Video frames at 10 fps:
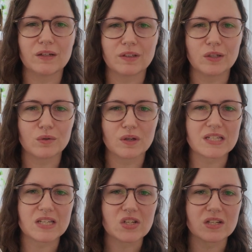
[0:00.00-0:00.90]
really good
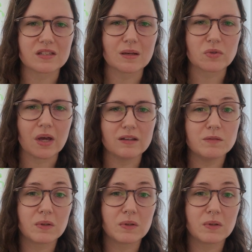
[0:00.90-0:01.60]
condition sometimes,